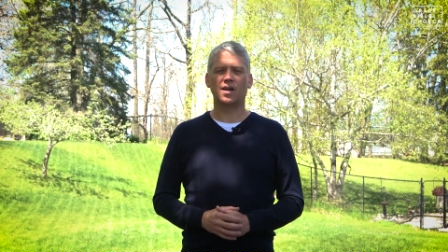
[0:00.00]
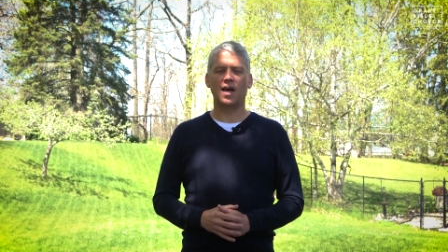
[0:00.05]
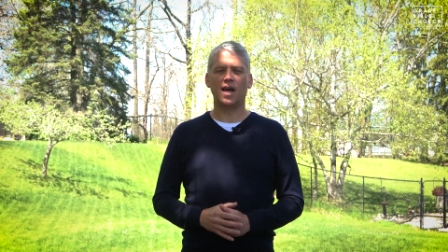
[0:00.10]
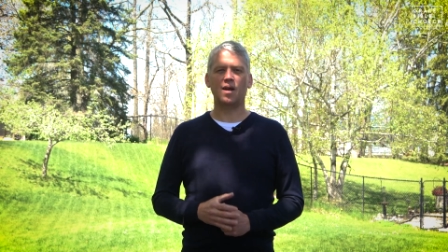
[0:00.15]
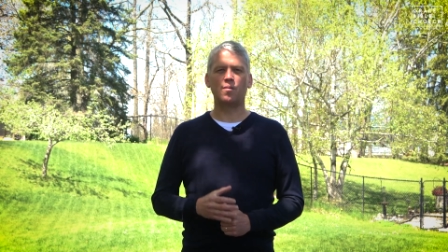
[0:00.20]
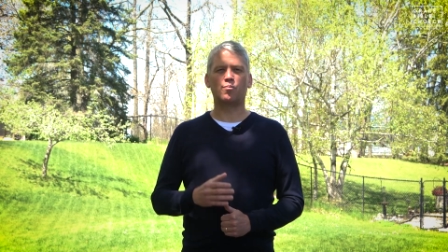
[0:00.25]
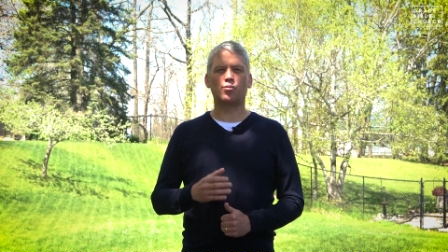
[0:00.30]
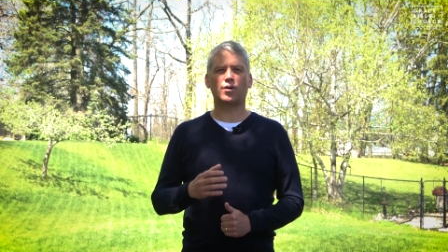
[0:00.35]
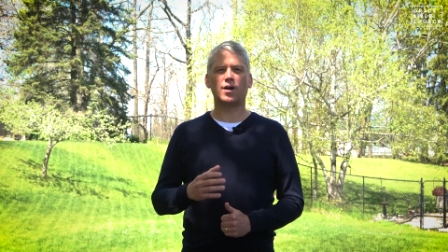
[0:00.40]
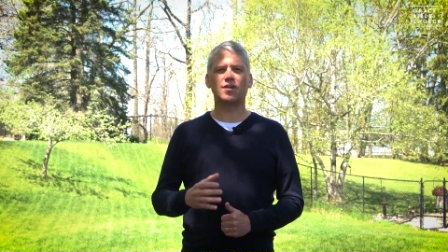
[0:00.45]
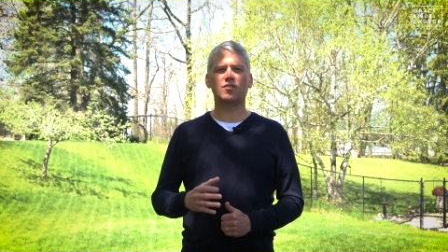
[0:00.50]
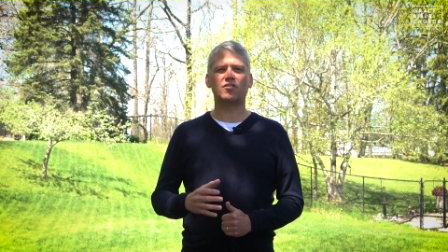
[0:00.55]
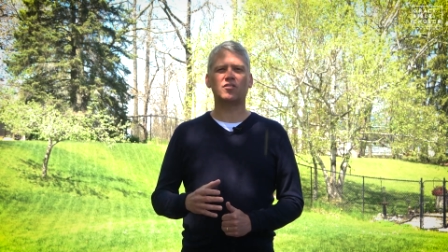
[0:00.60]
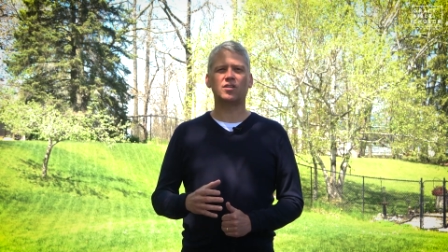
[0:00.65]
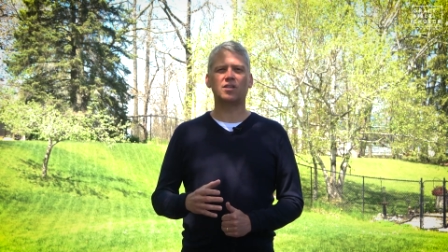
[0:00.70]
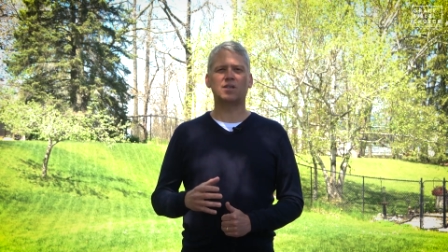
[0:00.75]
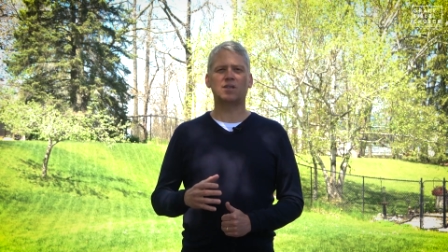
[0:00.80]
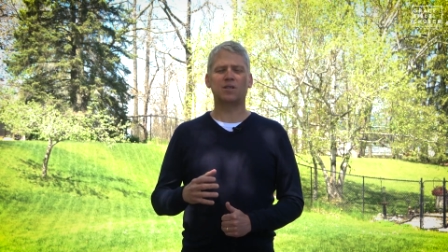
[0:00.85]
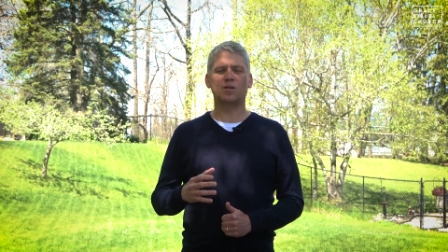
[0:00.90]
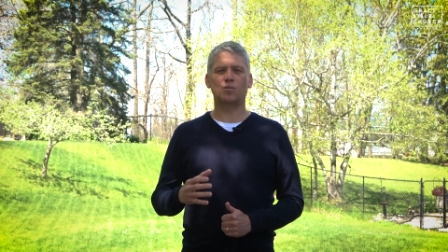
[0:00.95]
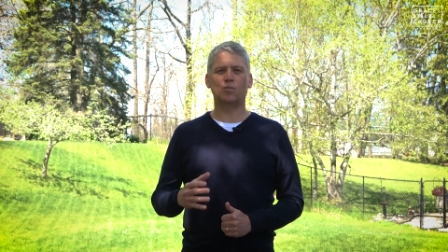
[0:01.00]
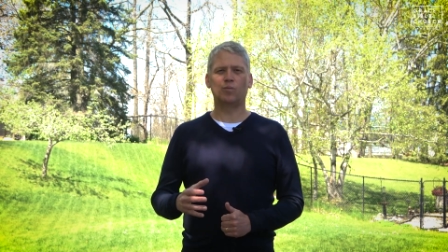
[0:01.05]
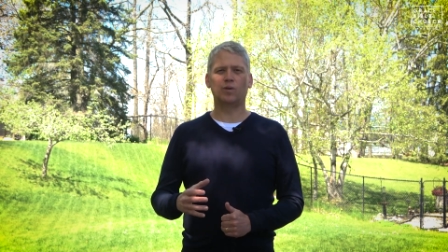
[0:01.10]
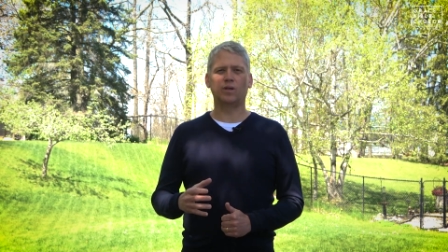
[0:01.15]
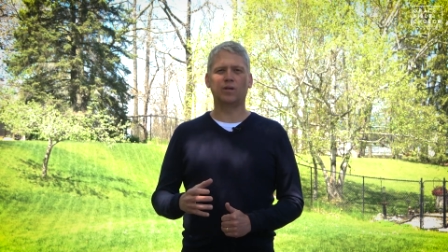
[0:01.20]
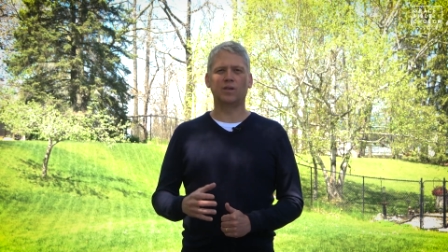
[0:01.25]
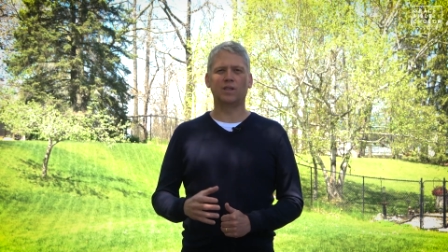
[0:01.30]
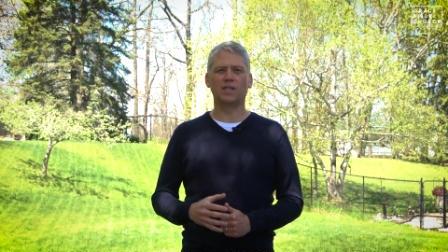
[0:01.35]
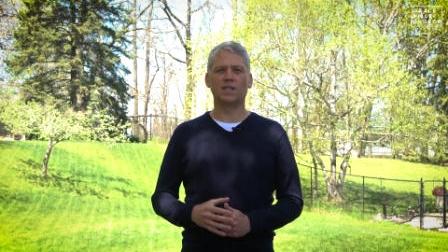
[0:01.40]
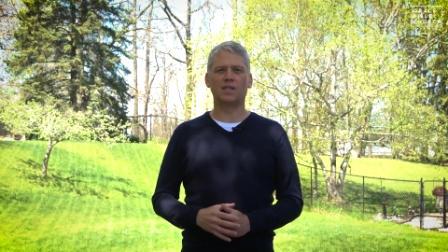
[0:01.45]
a Preston
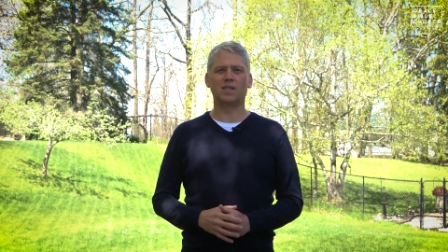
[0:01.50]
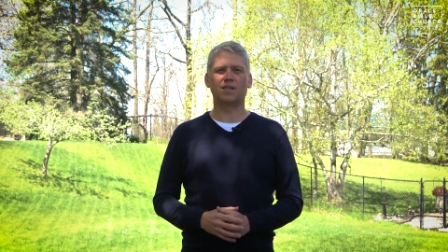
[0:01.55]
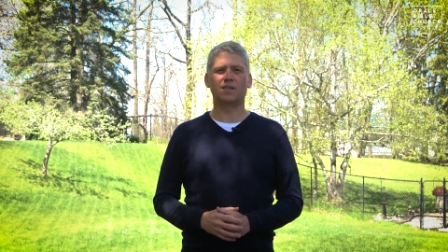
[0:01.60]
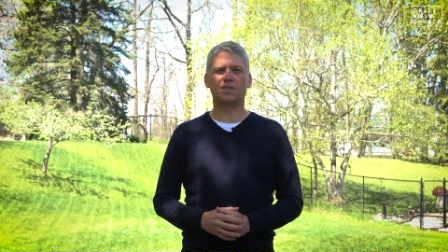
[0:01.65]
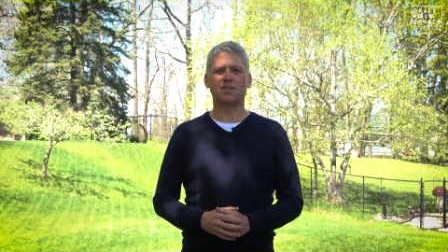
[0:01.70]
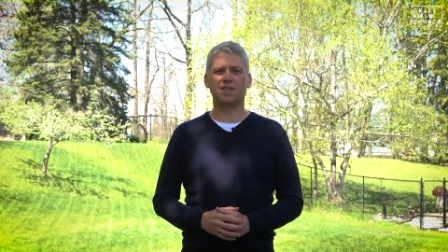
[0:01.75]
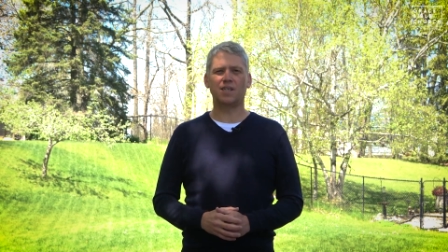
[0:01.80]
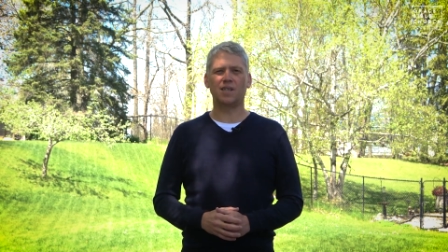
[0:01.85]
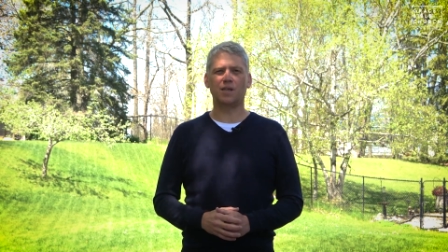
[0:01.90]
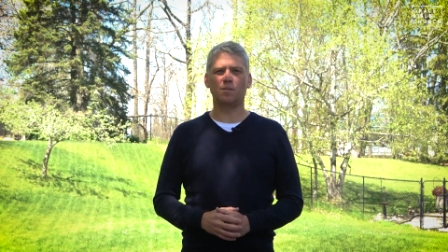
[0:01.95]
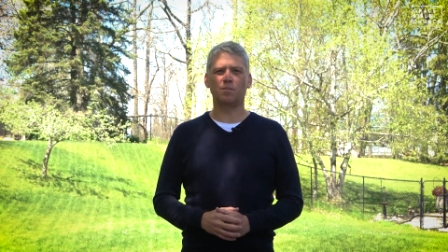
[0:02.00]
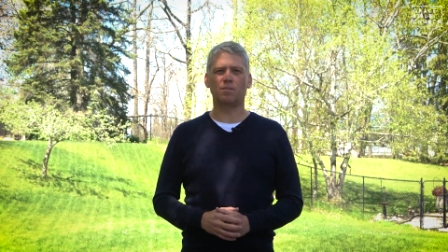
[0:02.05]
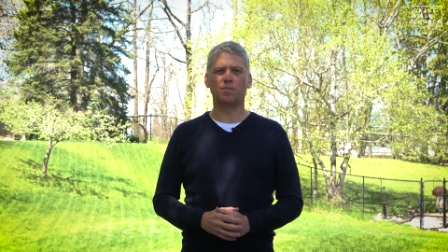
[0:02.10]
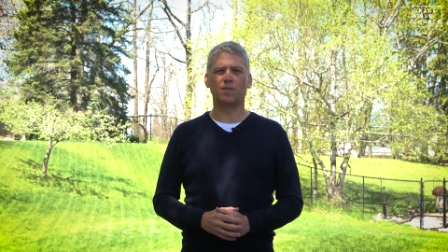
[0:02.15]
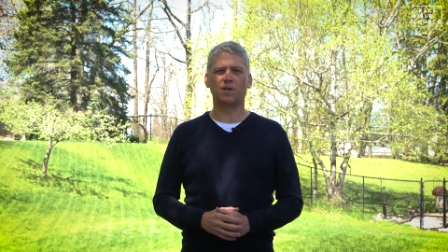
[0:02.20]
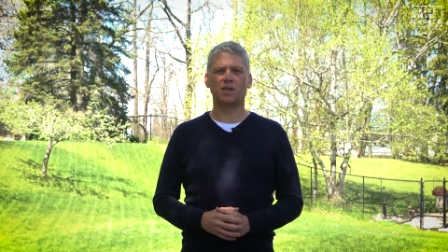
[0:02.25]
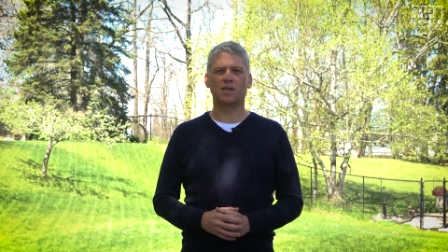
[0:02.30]
building team